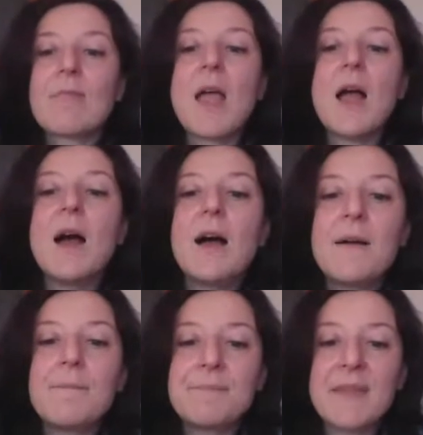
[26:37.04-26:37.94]

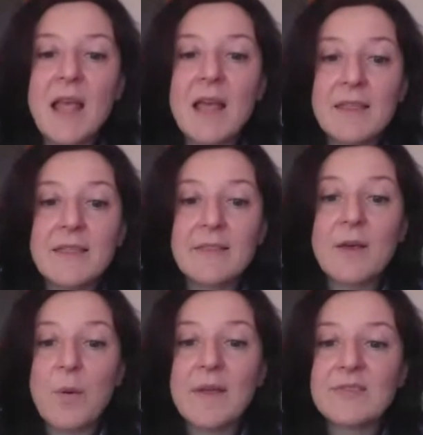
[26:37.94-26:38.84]
the
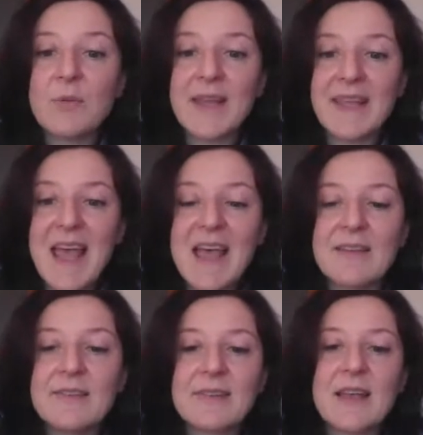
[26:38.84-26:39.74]
question we can
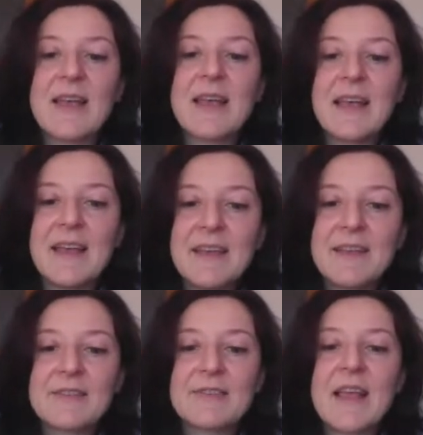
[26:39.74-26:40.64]
ask
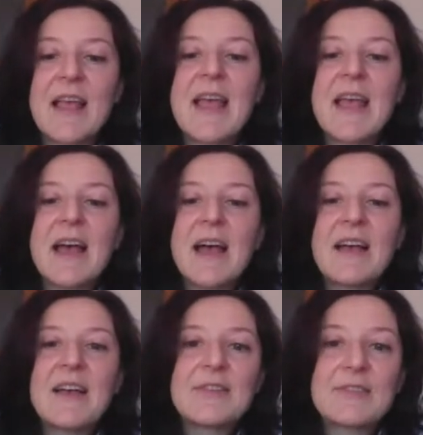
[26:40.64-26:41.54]
is,
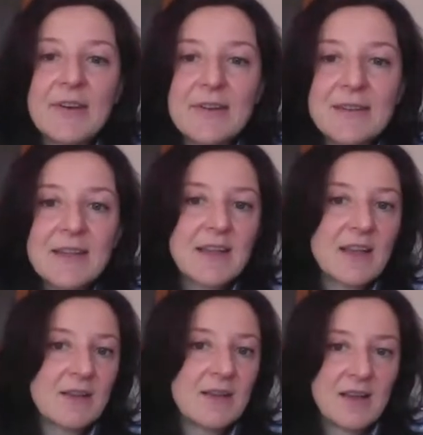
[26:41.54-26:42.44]

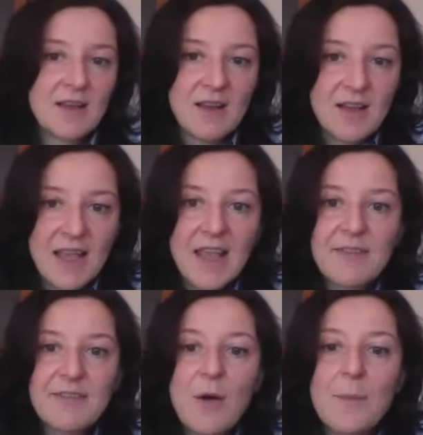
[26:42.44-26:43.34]
certainly
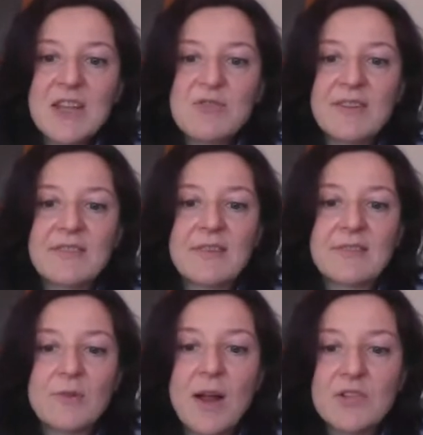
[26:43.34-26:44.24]
if our matrix is
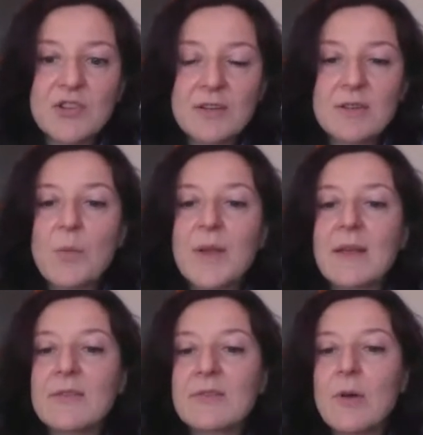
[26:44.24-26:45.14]
structured, we
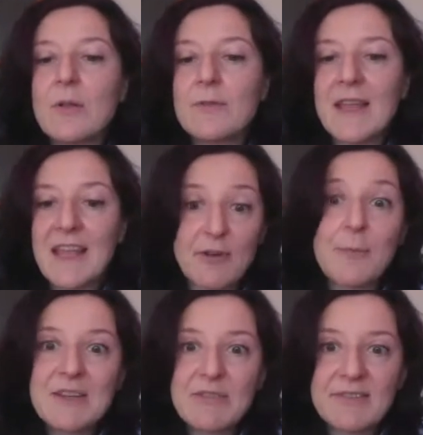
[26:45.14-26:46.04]
can solve, if our
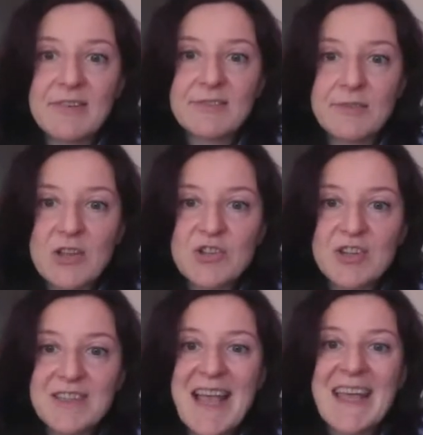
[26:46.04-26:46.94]
matrix is
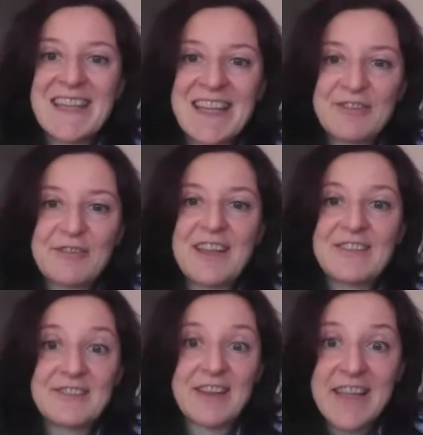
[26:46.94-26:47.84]
structured and if
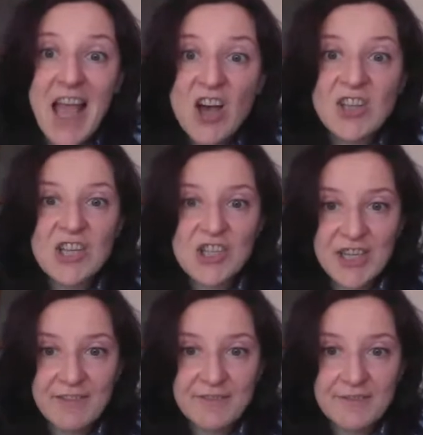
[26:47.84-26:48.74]
its diagonal
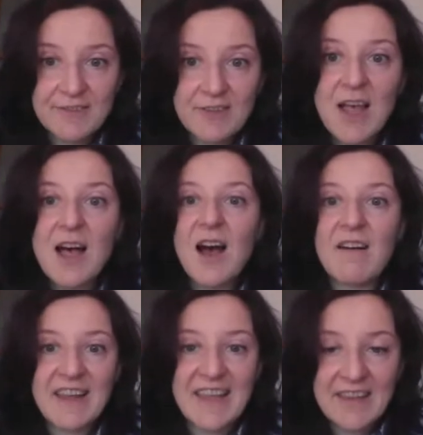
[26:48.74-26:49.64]
shifts are
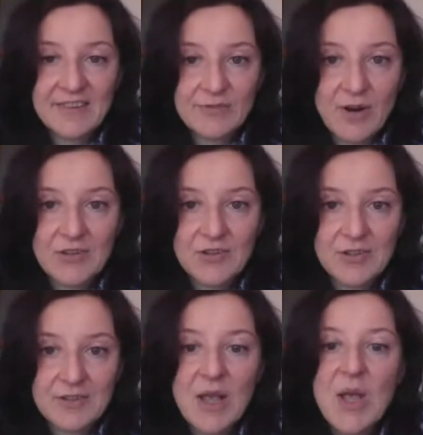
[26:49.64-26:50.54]
again
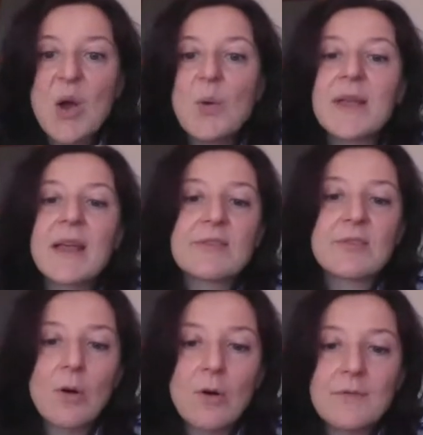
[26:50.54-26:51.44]
structured, we can
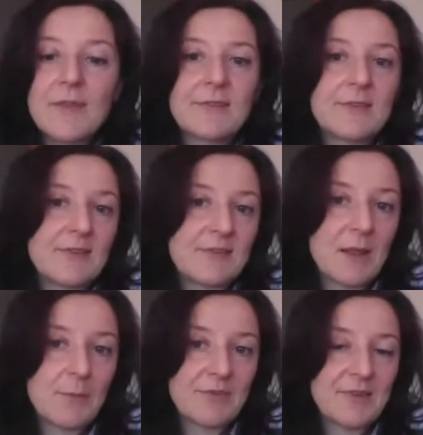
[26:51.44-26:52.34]
solve these
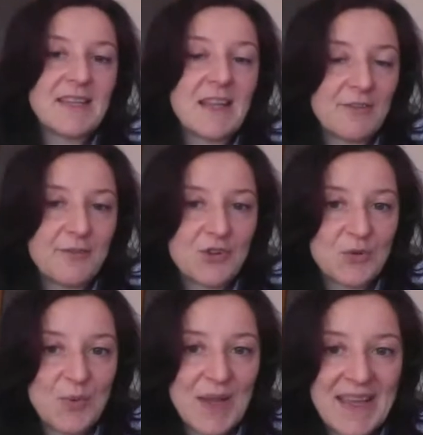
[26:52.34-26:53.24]
systems in an
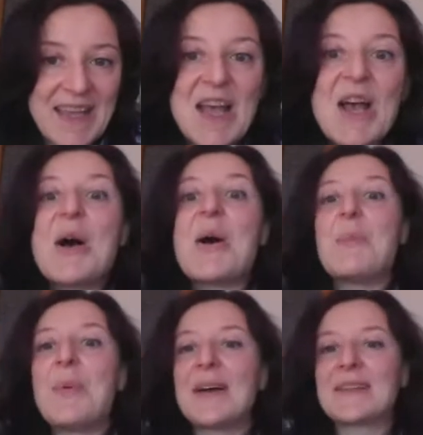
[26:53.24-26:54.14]
efficient way.
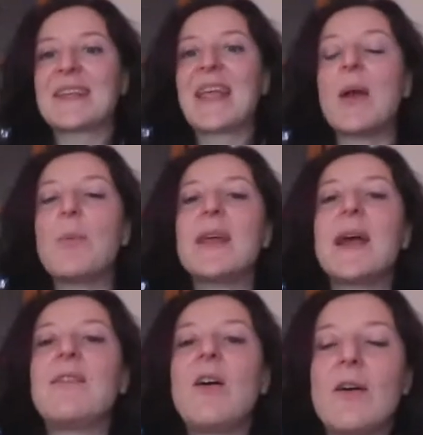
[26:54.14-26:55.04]
But can we
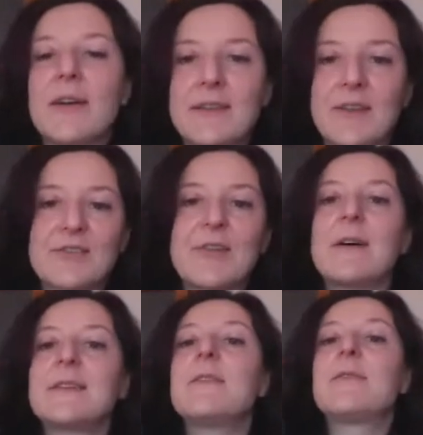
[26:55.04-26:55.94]
avoid
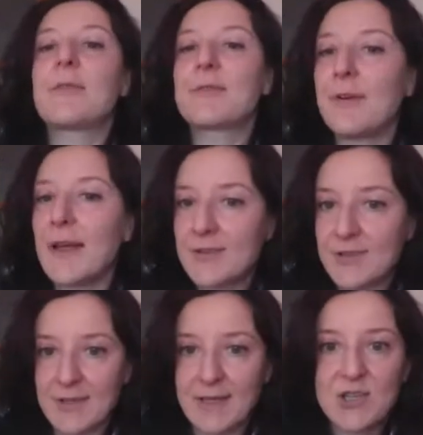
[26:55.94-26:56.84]
starting from
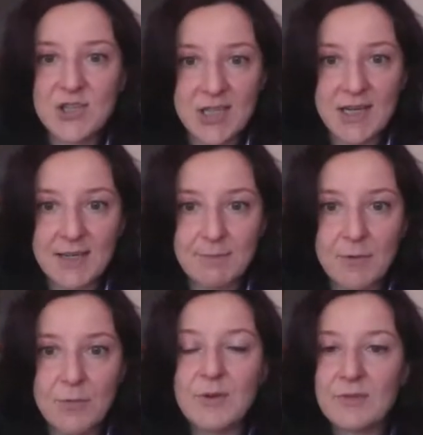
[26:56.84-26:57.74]
scratch each time
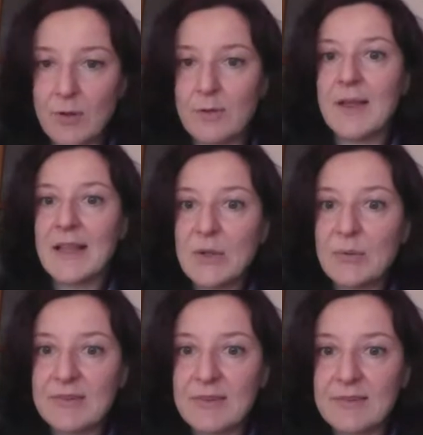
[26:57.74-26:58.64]
we solve a new
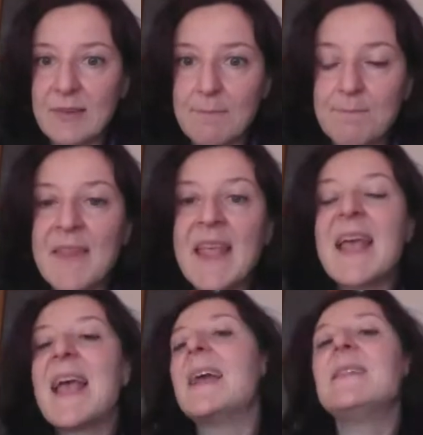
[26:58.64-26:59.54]
system,
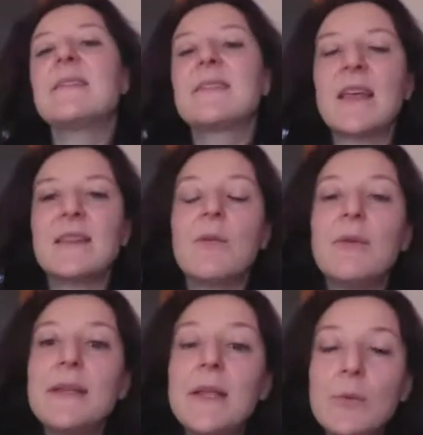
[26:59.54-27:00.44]
and instead
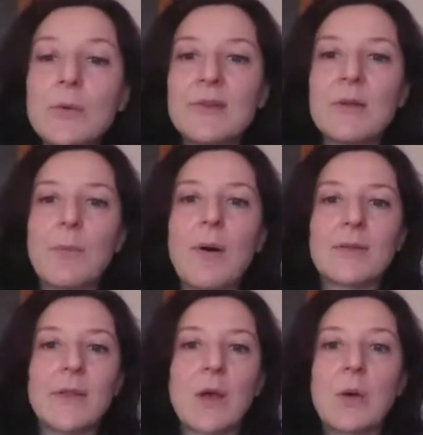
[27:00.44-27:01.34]
reusing part
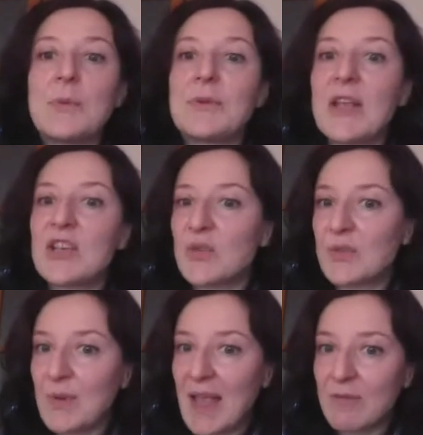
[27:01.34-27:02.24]
of the computations
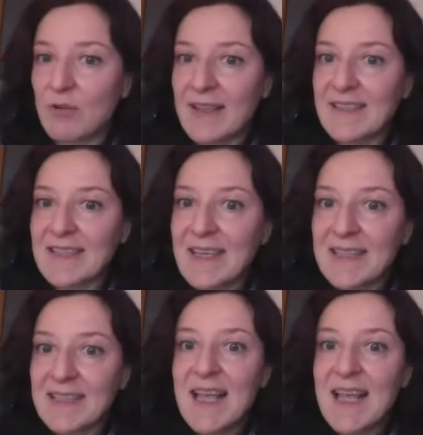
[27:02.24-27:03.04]
we have already done